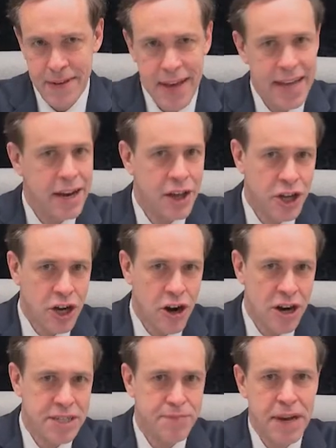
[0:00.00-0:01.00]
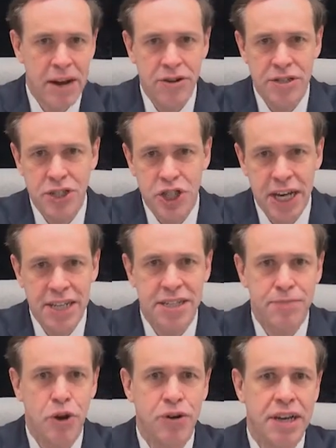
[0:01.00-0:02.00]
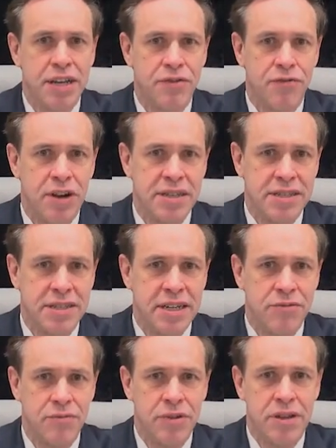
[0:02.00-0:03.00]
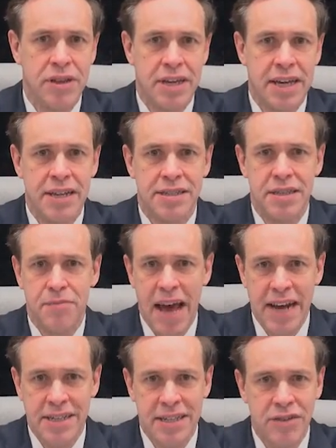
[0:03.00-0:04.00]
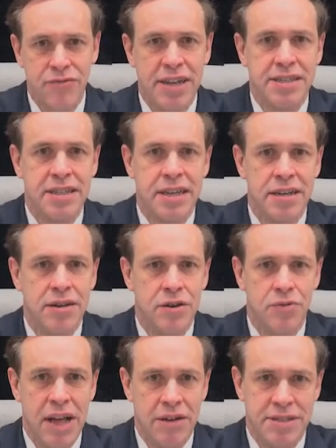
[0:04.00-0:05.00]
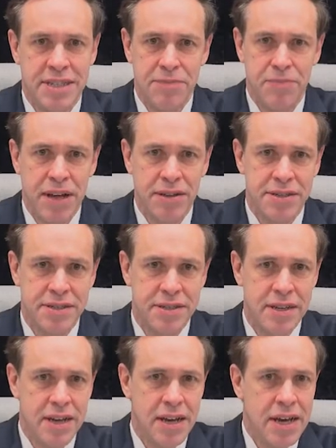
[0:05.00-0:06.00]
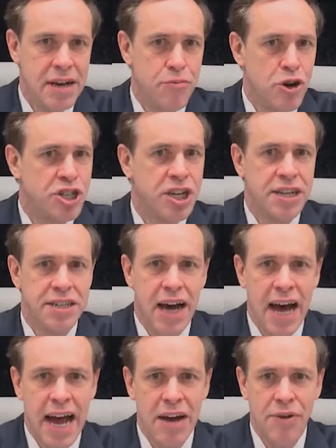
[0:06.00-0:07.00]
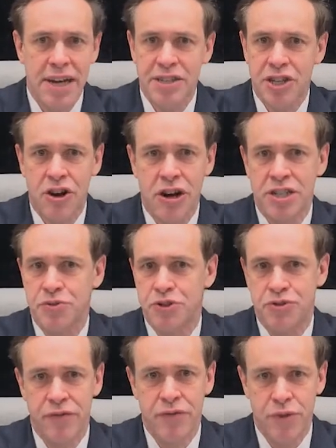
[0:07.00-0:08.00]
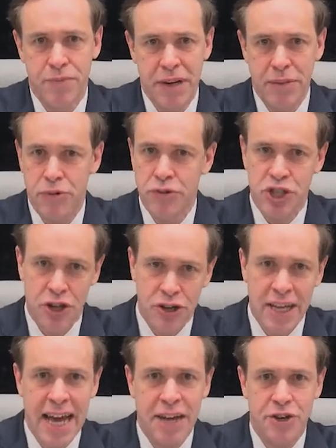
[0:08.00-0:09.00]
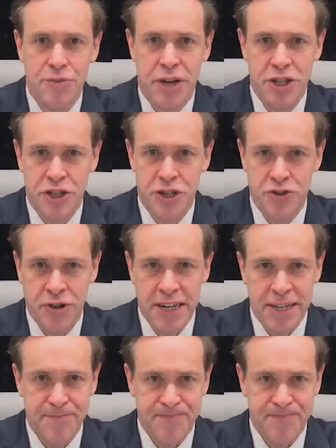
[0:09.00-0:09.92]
and in other cars, parents chain smoking in the front seat with kids in the back seat wrestling without seatbelts. Emerging onto highways, cars were driven with people who surely had too much to drink.